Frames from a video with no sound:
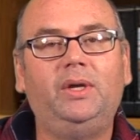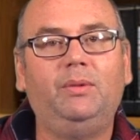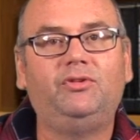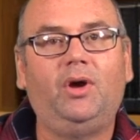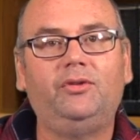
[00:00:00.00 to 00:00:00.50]
He
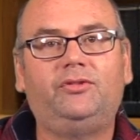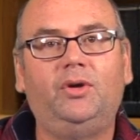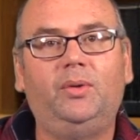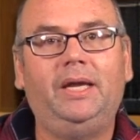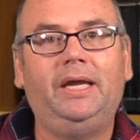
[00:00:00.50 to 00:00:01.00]
was
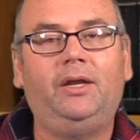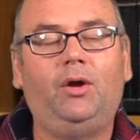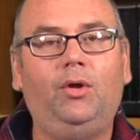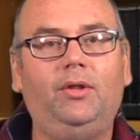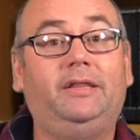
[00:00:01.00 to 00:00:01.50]
also in
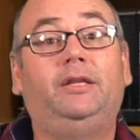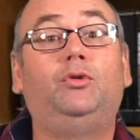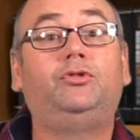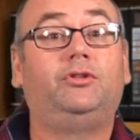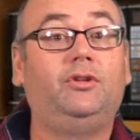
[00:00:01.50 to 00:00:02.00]
all like the
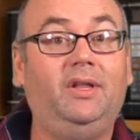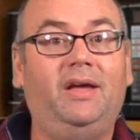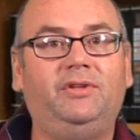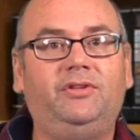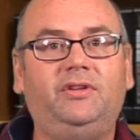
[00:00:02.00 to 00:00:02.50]
Ocean's
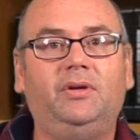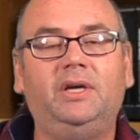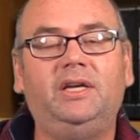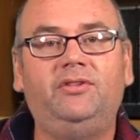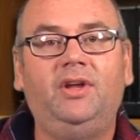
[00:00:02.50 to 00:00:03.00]
11
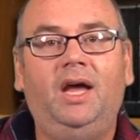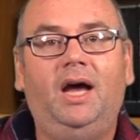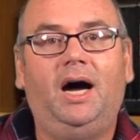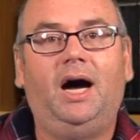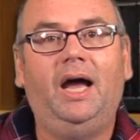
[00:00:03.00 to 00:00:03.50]
series,
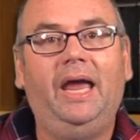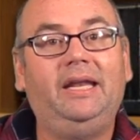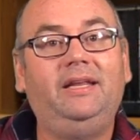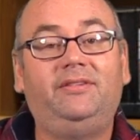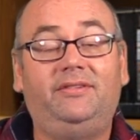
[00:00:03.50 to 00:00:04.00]

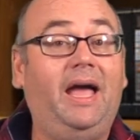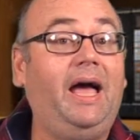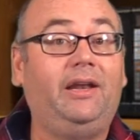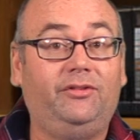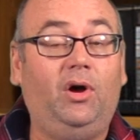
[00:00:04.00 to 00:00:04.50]
and his
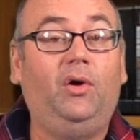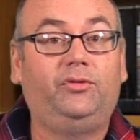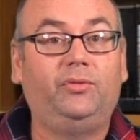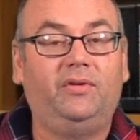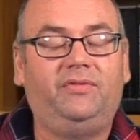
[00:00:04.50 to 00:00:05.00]
dad is
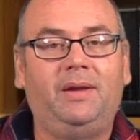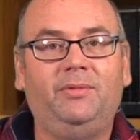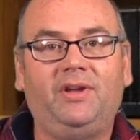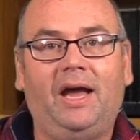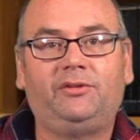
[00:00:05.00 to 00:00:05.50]
also a
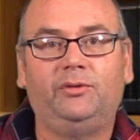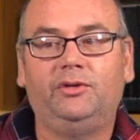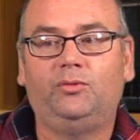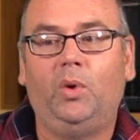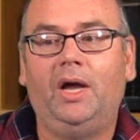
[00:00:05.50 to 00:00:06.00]
famous actor
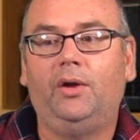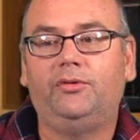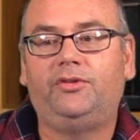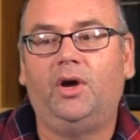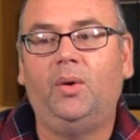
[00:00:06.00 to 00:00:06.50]
as well.
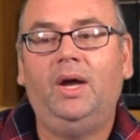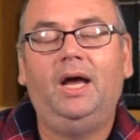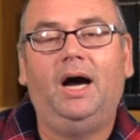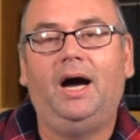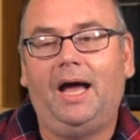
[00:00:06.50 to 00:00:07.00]
So
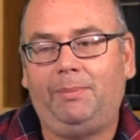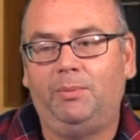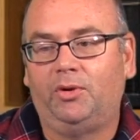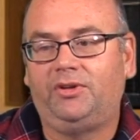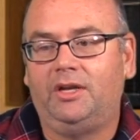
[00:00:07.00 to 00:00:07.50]
happy
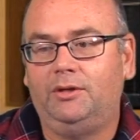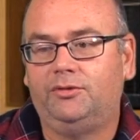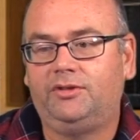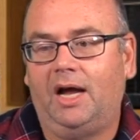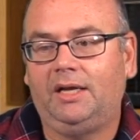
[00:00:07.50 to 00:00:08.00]
birthday to you,
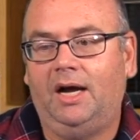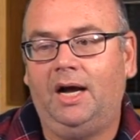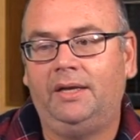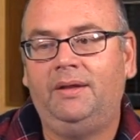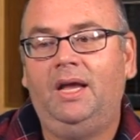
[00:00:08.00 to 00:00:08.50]
Scott
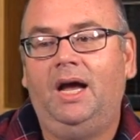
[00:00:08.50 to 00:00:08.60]
Conn.